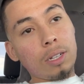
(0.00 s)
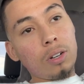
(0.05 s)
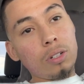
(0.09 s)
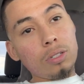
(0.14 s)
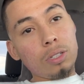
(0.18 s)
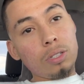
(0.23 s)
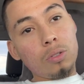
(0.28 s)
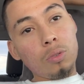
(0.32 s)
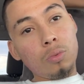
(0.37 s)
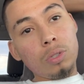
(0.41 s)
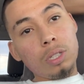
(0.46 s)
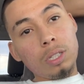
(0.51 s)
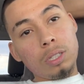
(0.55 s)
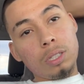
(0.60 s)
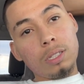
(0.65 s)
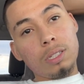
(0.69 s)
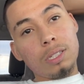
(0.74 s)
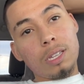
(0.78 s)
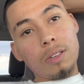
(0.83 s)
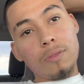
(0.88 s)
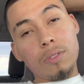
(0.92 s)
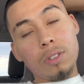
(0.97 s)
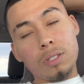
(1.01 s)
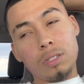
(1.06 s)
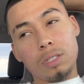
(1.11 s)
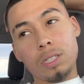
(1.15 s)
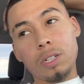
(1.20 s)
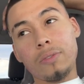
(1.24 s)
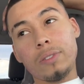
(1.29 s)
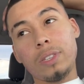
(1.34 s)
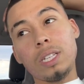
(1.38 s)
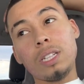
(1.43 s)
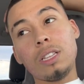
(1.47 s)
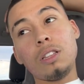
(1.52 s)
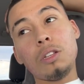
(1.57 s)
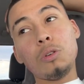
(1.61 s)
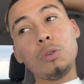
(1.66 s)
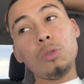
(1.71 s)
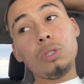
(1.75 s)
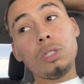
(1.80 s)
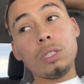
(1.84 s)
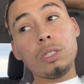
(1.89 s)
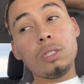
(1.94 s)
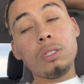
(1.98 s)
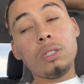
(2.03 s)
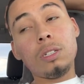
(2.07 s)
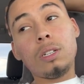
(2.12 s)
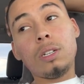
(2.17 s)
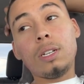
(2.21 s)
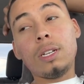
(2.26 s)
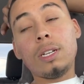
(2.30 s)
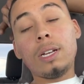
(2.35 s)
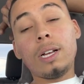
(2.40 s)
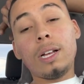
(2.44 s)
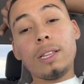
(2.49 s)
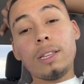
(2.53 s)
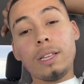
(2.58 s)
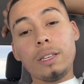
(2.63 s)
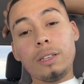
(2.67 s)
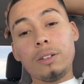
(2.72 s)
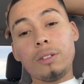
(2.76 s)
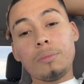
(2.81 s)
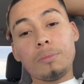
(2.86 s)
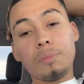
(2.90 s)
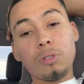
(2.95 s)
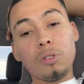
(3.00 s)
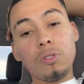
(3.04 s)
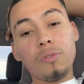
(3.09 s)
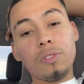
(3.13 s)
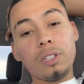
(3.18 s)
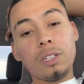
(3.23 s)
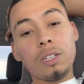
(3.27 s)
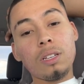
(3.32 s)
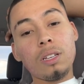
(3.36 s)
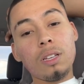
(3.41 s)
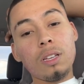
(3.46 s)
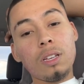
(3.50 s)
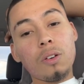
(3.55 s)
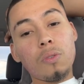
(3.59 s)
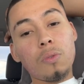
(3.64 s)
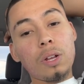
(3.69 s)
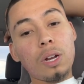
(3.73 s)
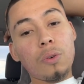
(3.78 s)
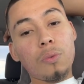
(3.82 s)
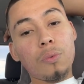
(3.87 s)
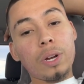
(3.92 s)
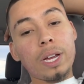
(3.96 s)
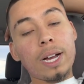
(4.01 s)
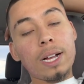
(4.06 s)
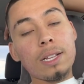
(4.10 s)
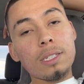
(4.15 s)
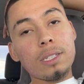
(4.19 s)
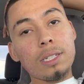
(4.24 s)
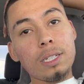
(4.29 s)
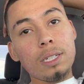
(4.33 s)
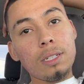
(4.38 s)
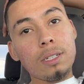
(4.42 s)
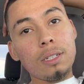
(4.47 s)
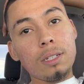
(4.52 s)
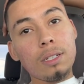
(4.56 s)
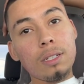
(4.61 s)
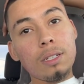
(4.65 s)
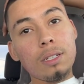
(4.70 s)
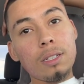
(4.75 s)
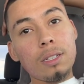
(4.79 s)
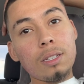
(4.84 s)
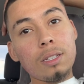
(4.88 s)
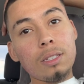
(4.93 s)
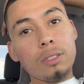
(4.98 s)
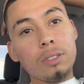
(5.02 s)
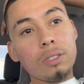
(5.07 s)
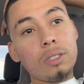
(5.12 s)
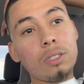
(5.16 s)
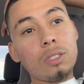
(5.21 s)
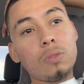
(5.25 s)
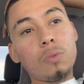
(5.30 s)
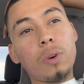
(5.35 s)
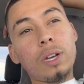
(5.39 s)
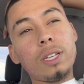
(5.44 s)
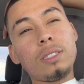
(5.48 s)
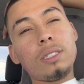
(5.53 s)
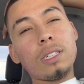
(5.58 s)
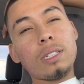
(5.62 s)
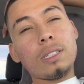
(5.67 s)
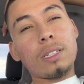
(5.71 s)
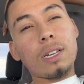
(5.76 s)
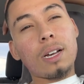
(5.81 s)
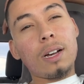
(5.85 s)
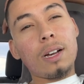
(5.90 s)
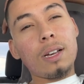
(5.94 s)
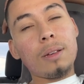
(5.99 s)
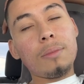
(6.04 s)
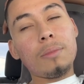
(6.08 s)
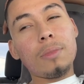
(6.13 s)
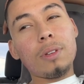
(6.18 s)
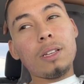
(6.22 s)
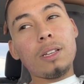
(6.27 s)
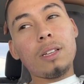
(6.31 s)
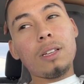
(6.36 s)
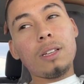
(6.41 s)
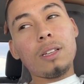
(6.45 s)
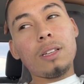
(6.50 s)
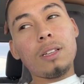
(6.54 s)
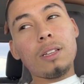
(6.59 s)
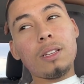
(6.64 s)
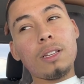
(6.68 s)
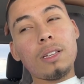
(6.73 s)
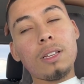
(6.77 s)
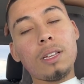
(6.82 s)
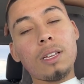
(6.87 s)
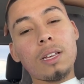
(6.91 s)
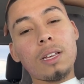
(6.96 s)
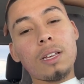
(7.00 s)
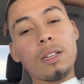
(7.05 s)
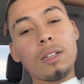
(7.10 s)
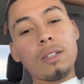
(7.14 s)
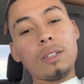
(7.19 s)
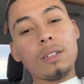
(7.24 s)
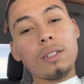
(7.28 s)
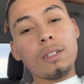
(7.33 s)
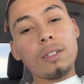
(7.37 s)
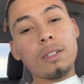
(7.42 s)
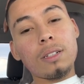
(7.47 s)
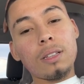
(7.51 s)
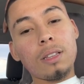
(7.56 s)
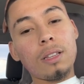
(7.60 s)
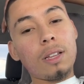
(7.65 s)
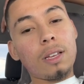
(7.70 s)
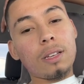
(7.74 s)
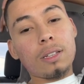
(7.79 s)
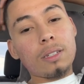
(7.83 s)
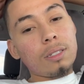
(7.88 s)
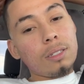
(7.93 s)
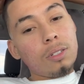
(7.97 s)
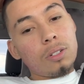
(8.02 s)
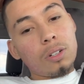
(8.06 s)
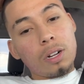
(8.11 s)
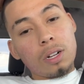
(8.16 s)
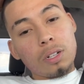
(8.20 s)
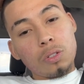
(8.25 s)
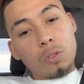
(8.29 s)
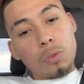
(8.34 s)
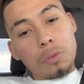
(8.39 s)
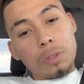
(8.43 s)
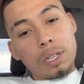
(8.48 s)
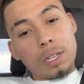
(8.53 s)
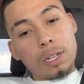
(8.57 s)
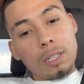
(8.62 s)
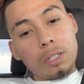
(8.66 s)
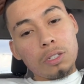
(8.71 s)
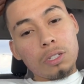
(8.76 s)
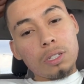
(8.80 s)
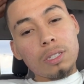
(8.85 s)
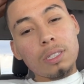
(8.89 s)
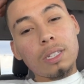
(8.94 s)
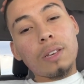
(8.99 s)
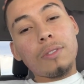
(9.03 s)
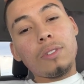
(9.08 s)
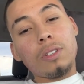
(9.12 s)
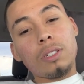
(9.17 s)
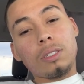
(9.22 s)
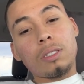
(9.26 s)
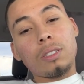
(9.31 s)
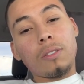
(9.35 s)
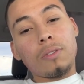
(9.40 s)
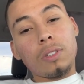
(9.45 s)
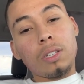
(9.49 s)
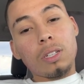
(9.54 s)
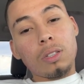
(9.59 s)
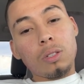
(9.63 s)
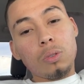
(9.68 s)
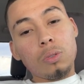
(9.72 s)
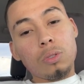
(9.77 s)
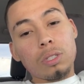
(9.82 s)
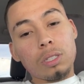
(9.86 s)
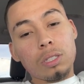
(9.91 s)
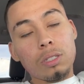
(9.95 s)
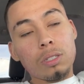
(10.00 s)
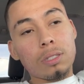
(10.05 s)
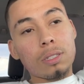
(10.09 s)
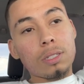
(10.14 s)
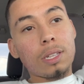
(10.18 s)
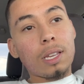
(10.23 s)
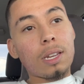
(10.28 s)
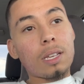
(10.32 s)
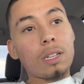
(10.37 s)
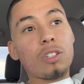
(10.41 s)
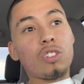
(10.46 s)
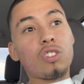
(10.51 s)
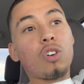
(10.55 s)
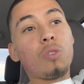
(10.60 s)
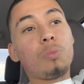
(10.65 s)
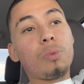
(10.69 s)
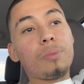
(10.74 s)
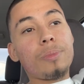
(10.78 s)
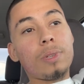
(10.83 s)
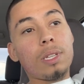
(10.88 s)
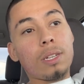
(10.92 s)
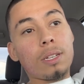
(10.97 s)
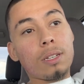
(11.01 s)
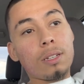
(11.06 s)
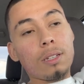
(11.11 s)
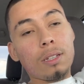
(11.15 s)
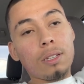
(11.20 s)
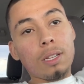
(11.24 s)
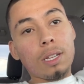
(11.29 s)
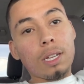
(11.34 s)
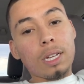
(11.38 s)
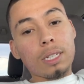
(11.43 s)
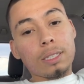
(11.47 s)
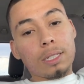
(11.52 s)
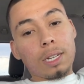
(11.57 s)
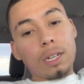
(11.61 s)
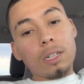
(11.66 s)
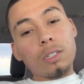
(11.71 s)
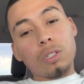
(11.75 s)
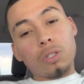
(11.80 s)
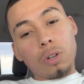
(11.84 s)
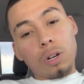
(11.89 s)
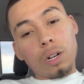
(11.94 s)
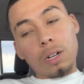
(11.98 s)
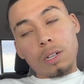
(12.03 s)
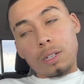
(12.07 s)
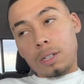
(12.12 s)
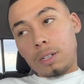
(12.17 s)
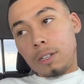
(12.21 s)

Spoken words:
All you're doing is just giving yourself the illusion that you're improving, when in reality you're just wasting time, and like, you're not doing anything. You're just giving yourself the illusion. You're just getting a dopamine hit. It's like a drug.